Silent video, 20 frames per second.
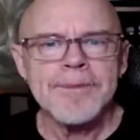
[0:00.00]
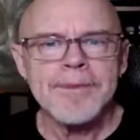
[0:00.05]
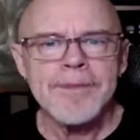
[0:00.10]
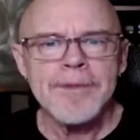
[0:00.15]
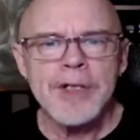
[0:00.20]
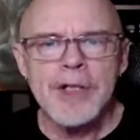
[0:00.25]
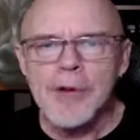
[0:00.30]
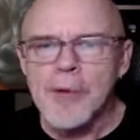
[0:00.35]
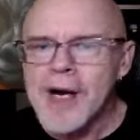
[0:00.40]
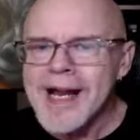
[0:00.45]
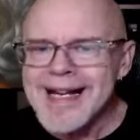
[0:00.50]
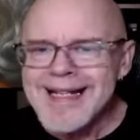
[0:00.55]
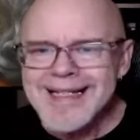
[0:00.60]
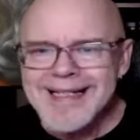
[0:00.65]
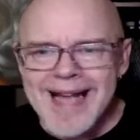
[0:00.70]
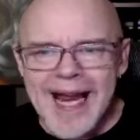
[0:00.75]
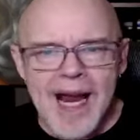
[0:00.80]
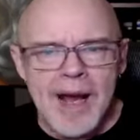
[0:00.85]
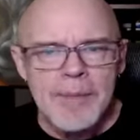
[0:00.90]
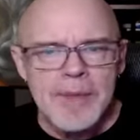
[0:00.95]
The great
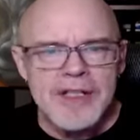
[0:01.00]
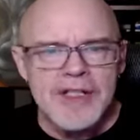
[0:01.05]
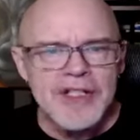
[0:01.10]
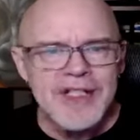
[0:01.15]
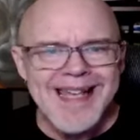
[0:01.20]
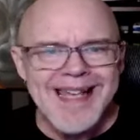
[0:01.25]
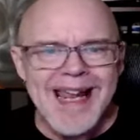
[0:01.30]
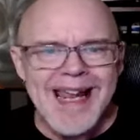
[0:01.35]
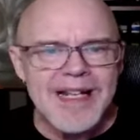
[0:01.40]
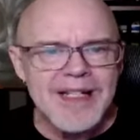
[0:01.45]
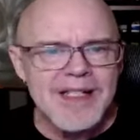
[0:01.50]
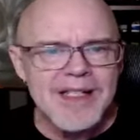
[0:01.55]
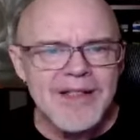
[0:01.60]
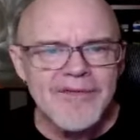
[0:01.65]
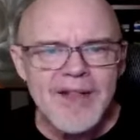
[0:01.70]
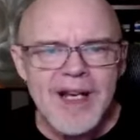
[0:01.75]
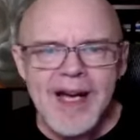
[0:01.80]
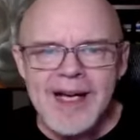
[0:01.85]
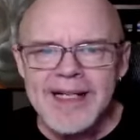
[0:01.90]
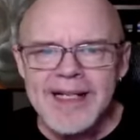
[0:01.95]
damaged gates of
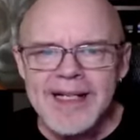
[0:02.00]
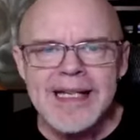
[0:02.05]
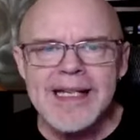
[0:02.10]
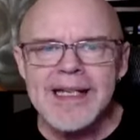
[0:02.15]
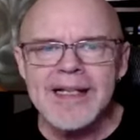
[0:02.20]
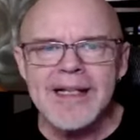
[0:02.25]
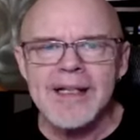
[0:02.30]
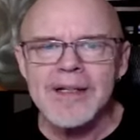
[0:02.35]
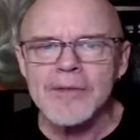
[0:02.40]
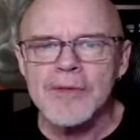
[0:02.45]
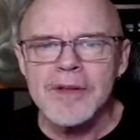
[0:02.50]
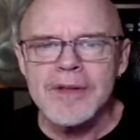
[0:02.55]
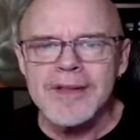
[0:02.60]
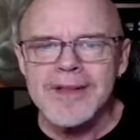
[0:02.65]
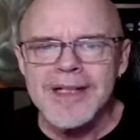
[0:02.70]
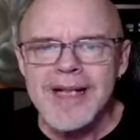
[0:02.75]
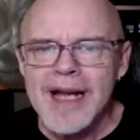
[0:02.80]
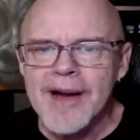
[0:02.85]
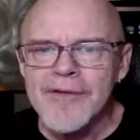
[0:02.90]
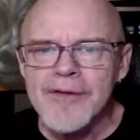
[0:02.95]
Nakkiga would
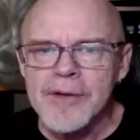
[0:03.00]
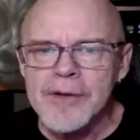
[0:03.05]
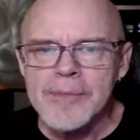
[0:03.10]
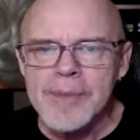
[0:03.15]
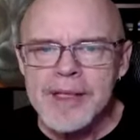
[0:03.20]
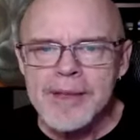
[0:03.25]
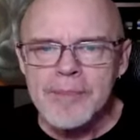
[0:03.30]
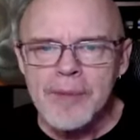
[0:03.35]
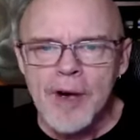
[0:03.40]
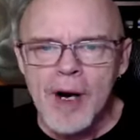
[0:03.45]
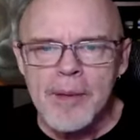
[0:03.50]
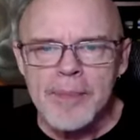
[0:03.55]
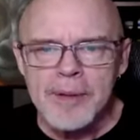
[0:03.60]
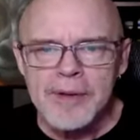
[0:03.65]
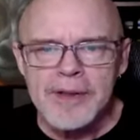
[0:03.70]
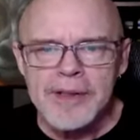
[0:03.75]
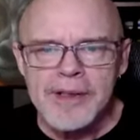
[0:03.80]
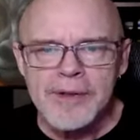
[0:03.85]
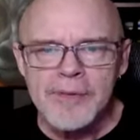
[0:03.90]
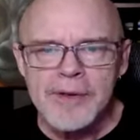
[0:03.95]
never be
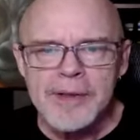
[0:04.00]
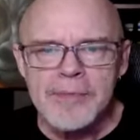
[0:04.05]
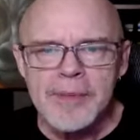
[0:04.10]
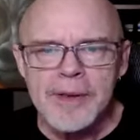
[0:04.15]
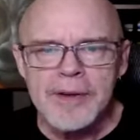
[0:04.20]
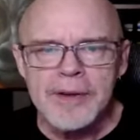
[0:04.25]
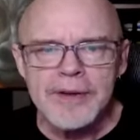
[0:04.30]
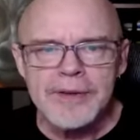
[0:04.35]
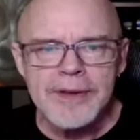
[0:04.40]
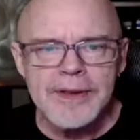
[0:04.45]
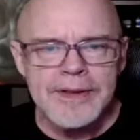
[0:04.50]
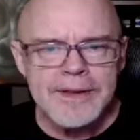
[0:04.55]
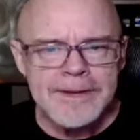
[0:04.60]
properly rebuilt.